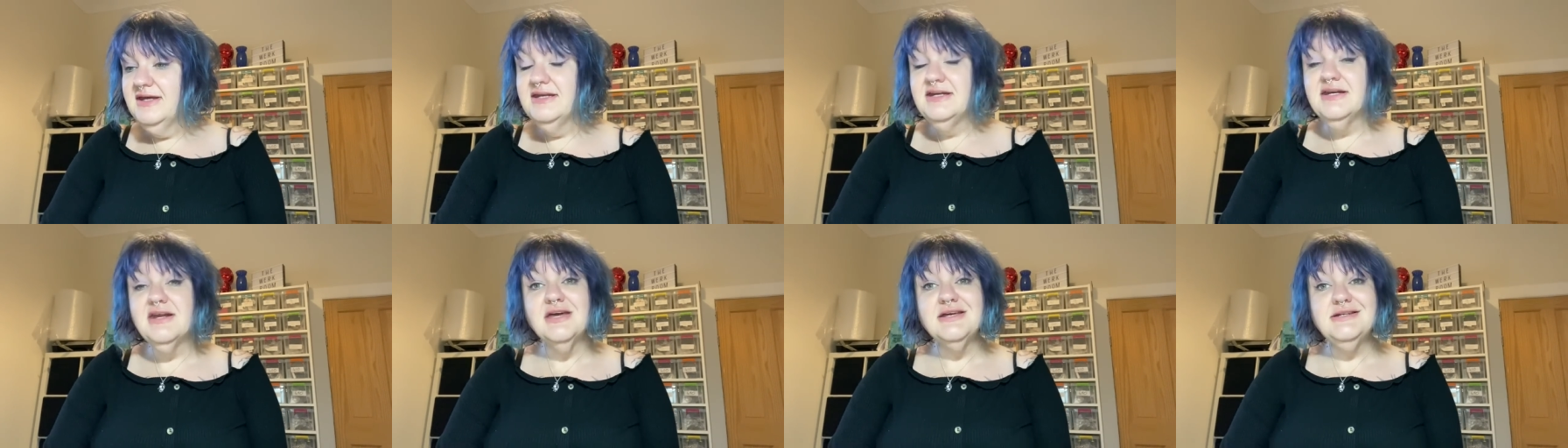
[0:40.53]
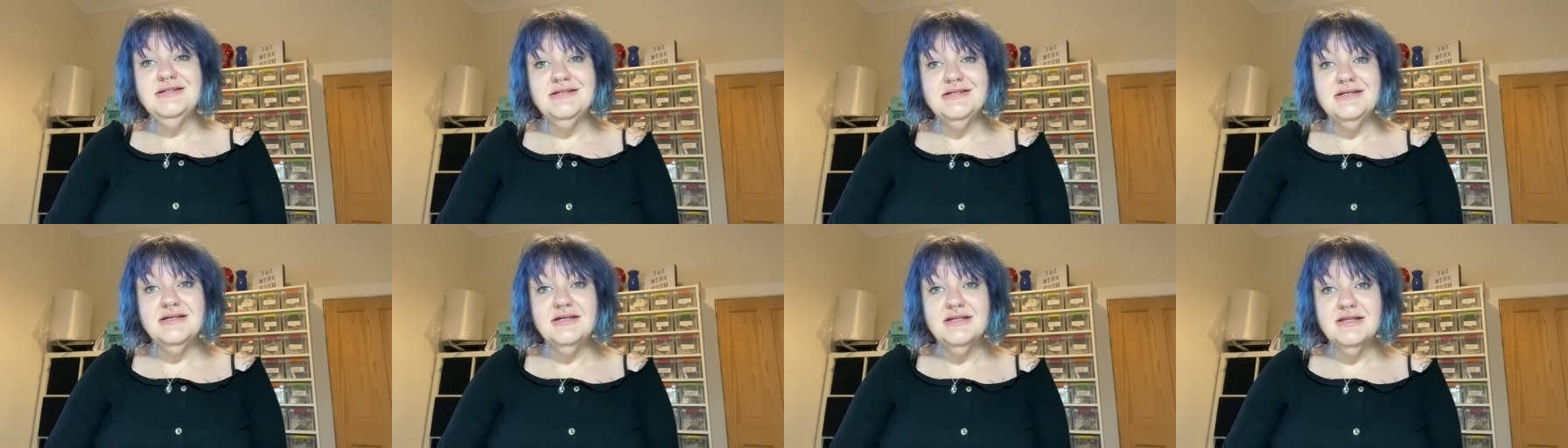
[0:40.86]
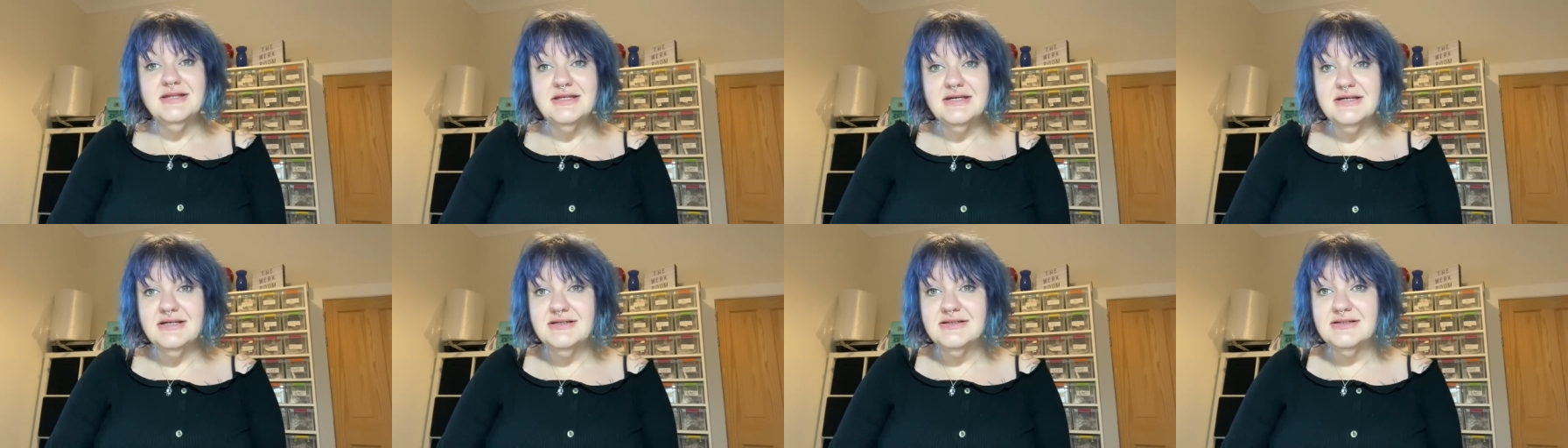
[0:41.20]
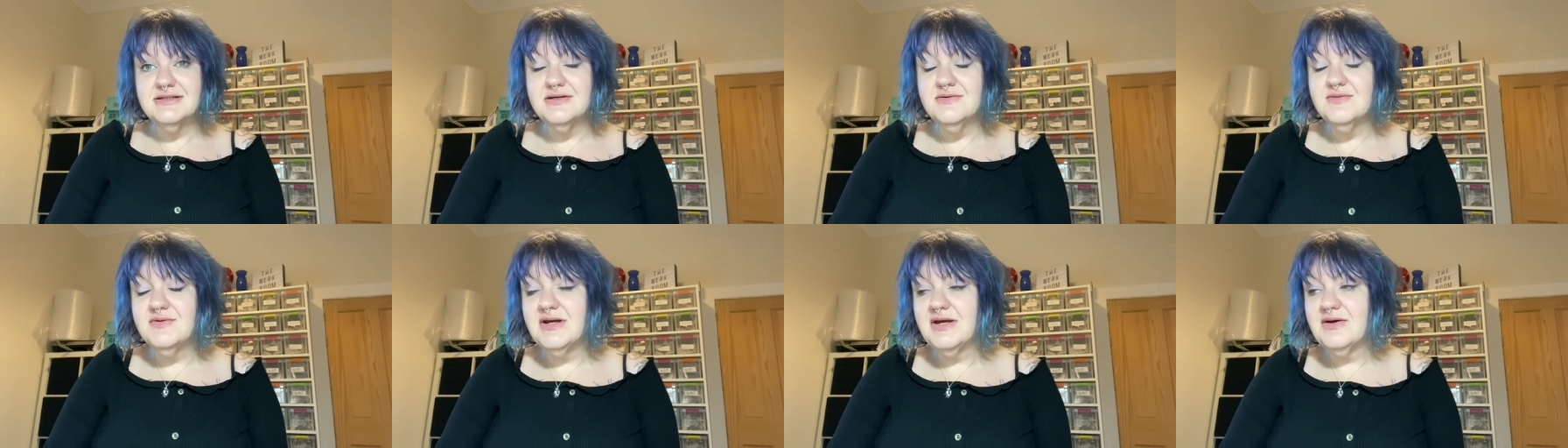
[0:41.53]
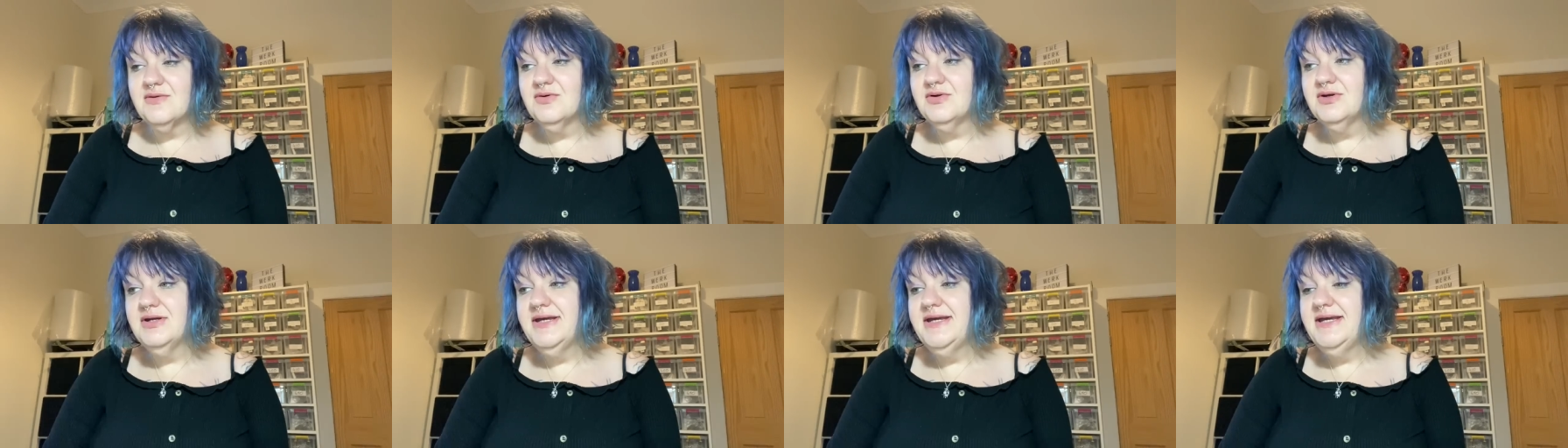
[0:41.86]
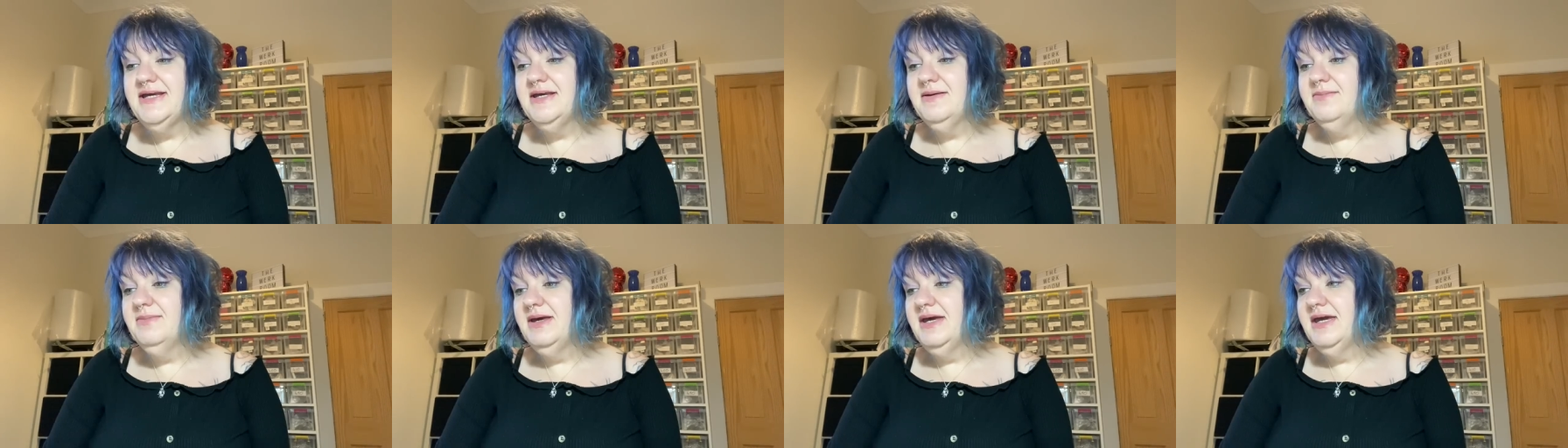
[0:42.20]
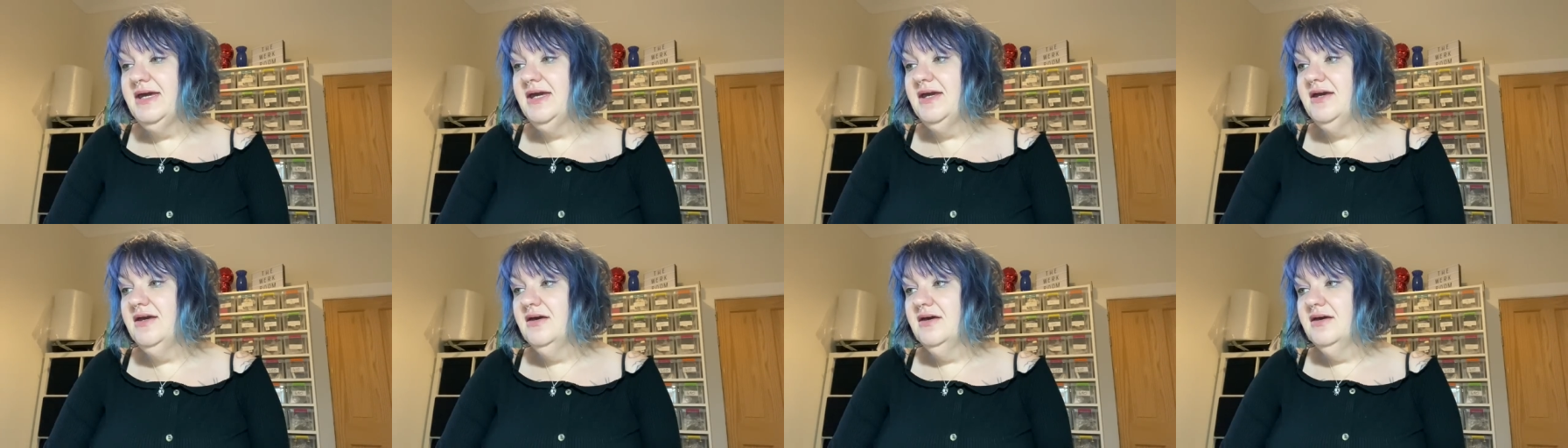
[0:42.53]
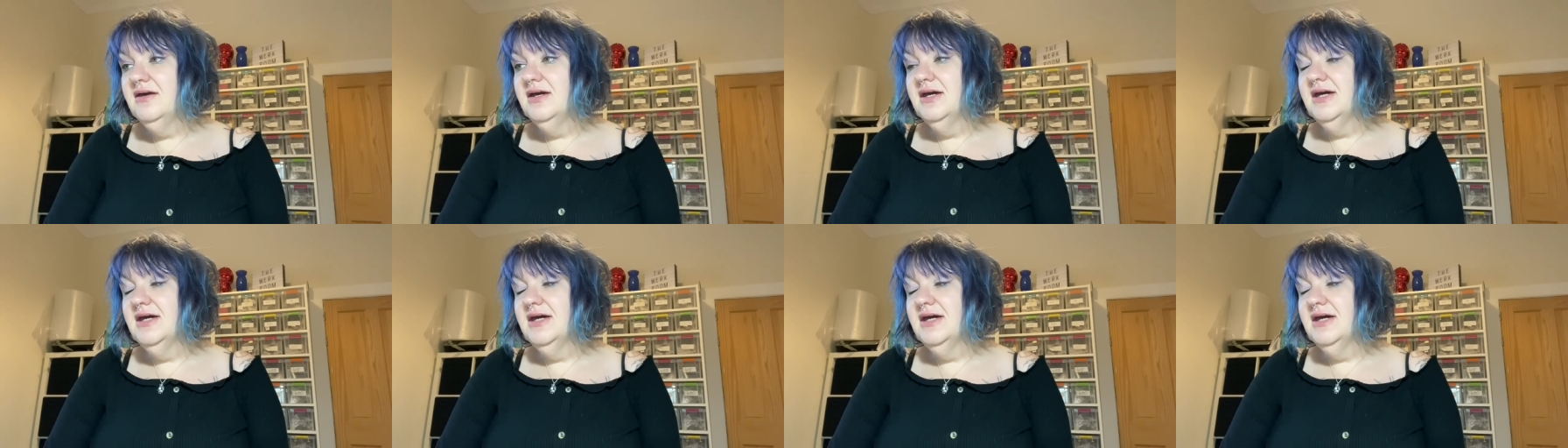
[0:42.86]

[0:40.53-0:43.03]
19 things going out on eBay